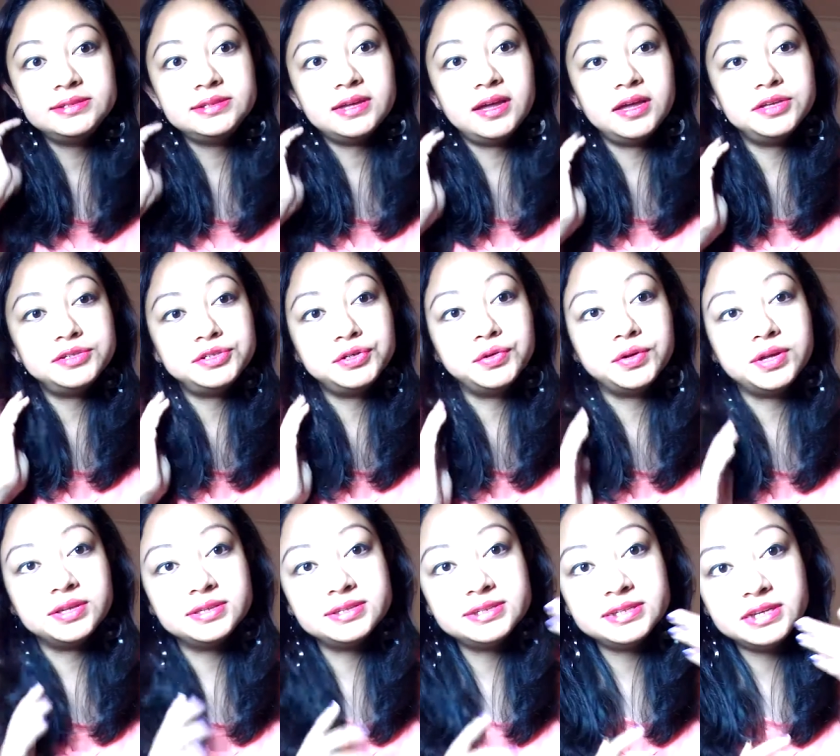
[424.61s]
as you can
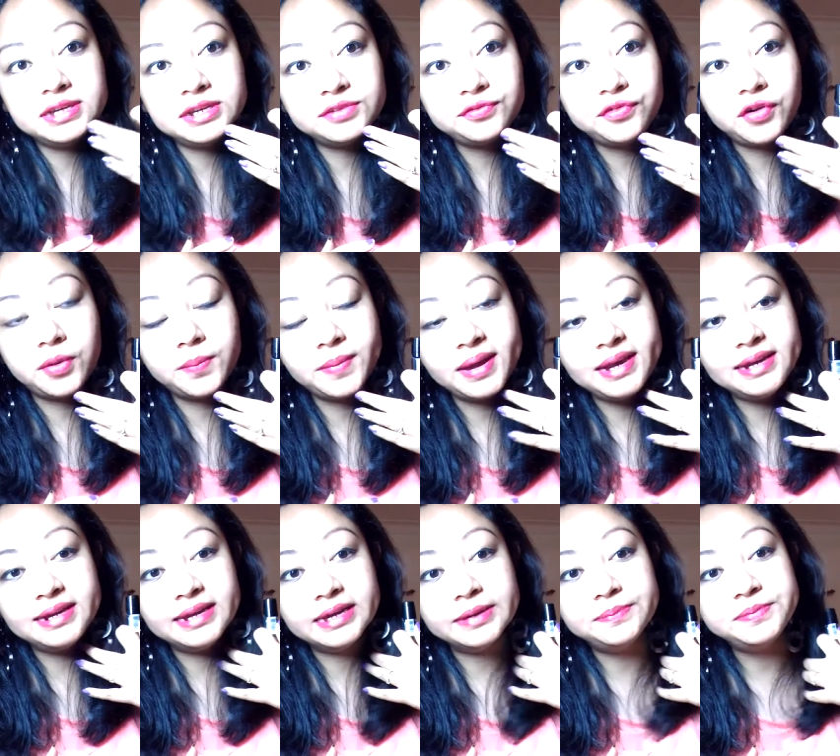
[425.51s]
see it from my
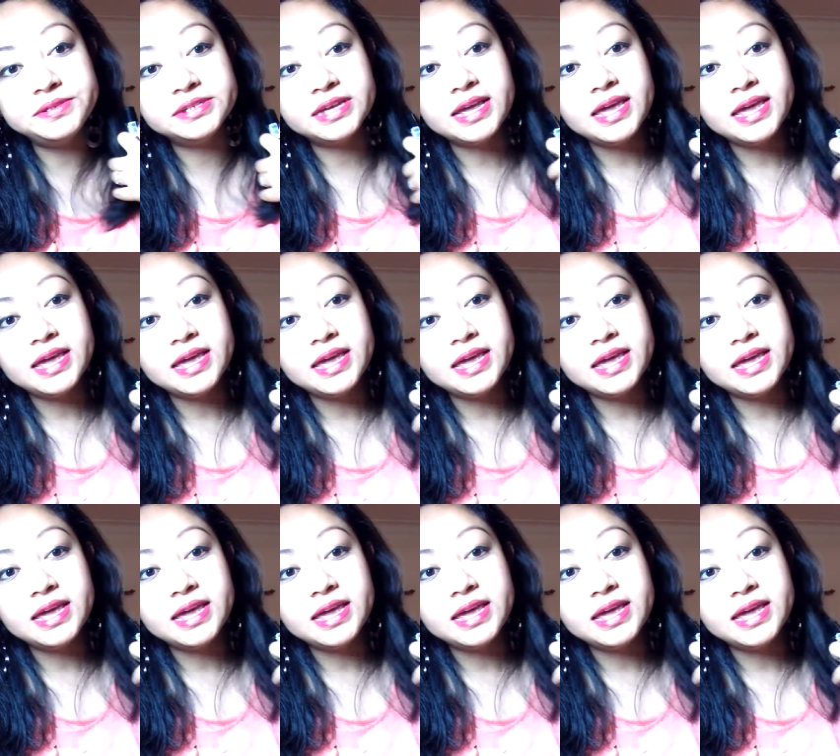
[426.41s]
lips.